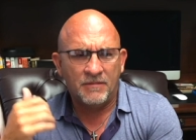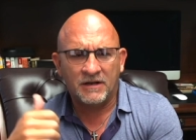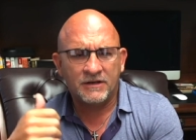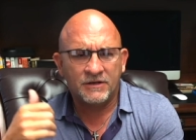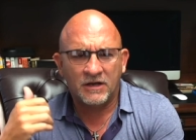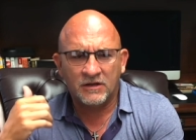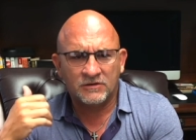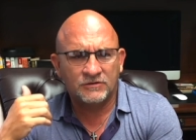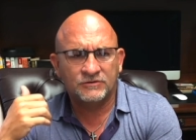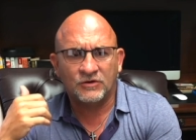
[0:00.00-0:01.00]
$1 million
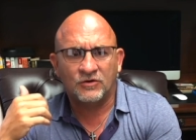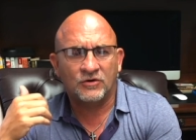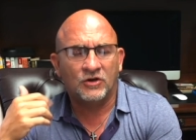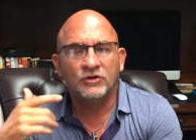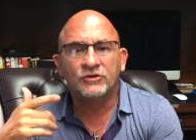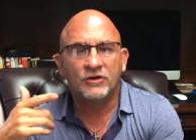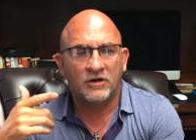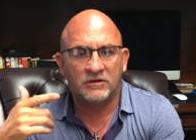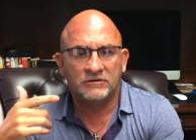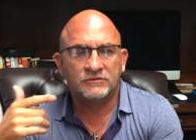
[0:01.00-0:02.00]
or
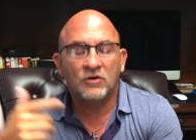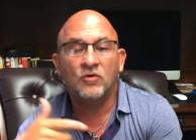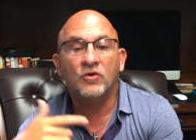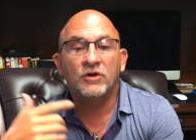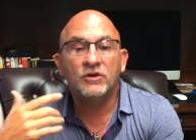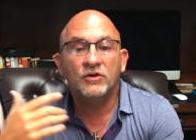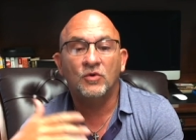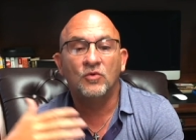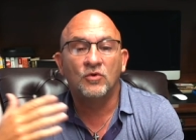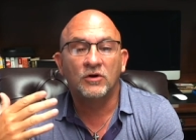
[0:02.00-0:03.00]
$100 on
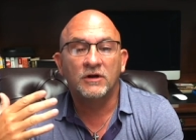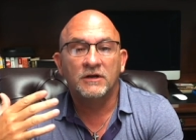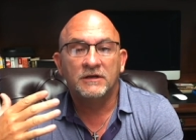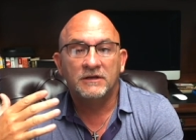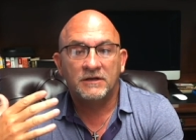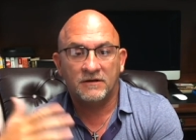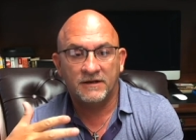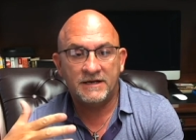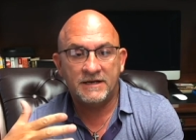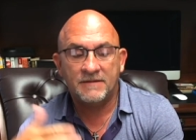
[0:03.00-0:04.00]
your
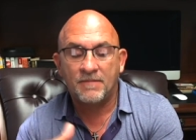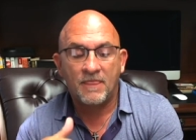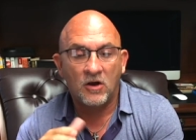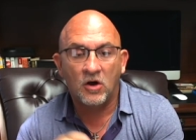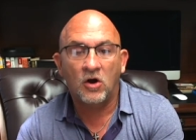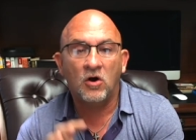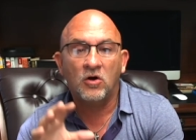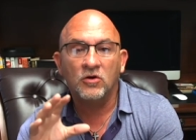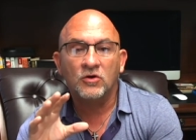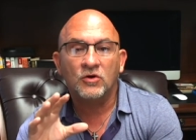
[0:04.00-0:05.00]
cleaning.
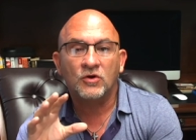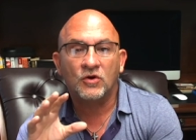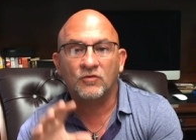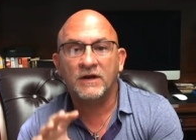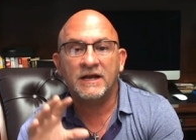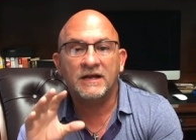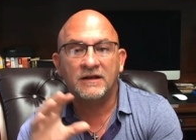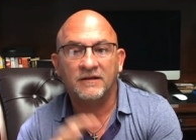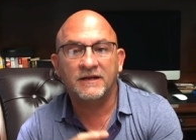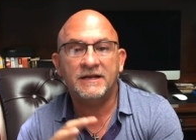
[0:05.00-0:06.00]
All correct
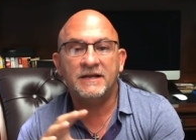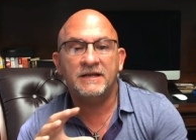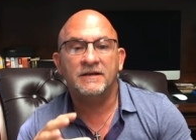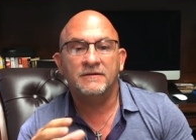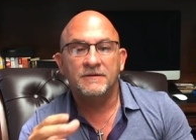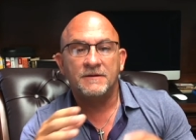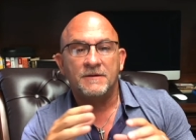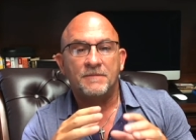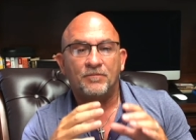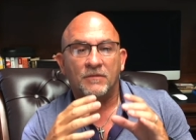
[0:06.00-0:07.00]
cleaning
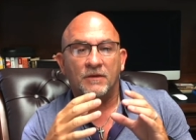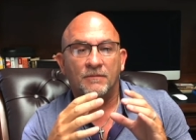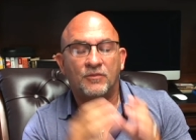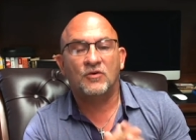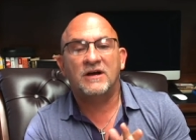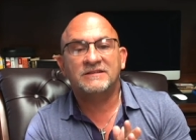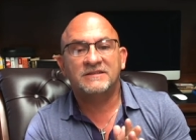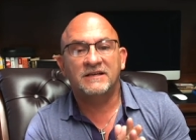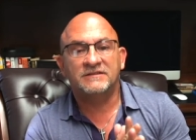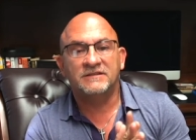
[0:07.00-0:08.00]

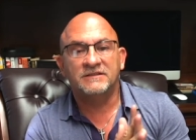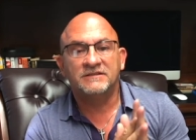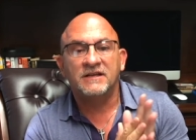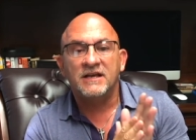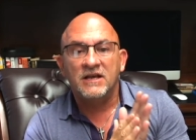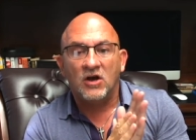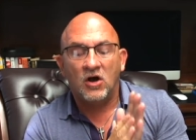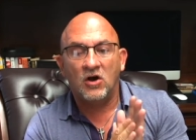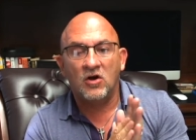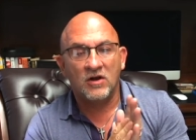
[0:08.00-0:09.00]
processes
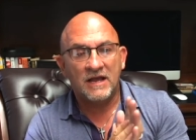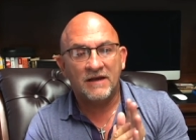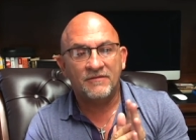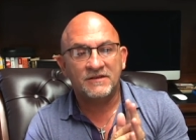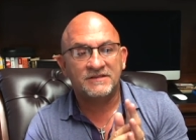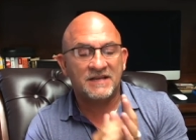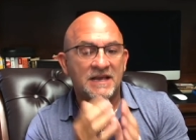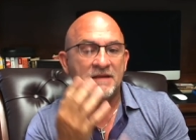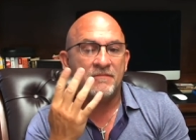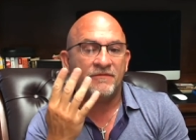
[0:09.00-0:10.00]
all have the
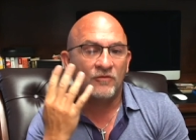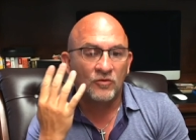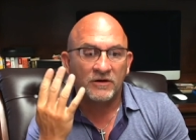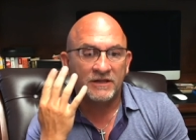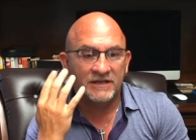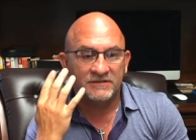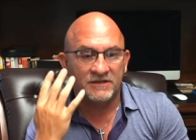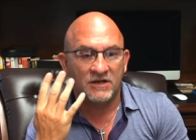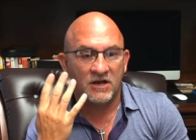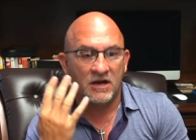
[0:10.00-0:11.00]
same four things
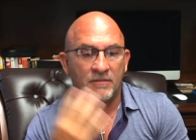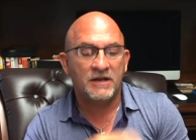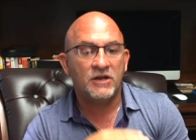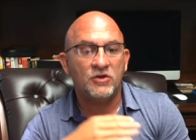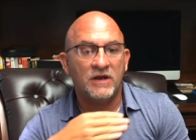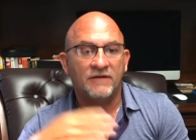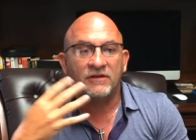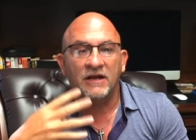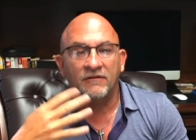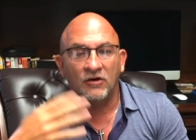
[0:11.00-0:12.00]
in common, and you have
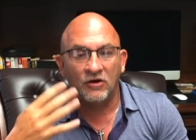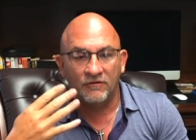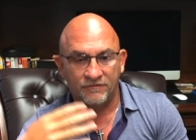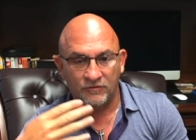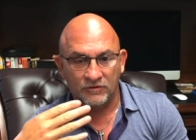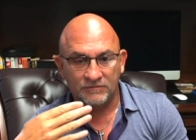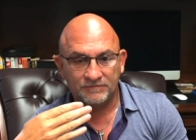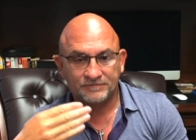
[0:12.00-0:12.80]
to have all four.